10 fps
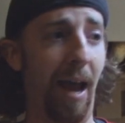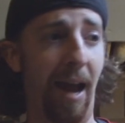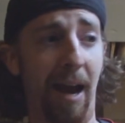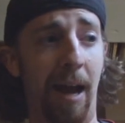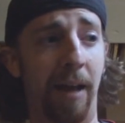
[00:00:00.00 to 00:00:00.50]

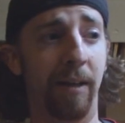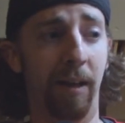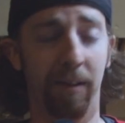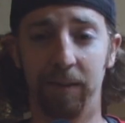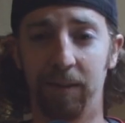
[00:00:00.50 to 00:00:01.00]

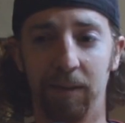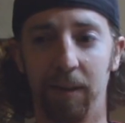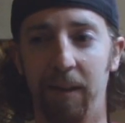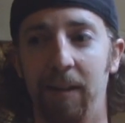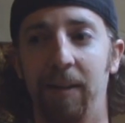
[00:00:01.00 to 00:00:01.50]
And,
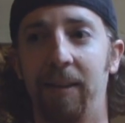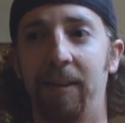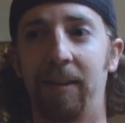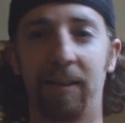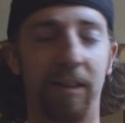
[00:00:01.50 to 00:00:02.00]

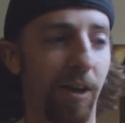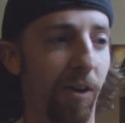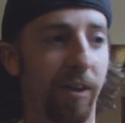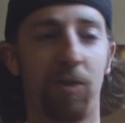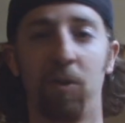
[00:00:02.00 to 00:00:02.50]
you
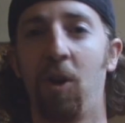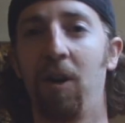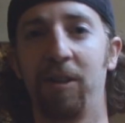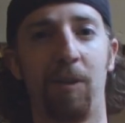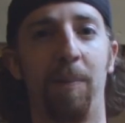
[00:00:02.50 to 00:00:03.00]
know, this was
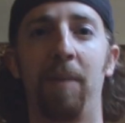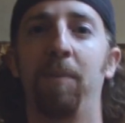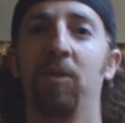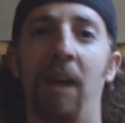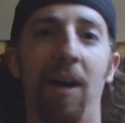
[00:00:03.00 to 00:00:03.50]
always the
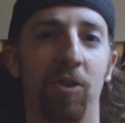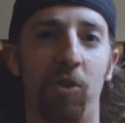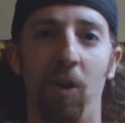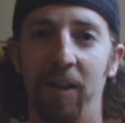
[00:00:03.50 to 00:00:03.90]
people's house.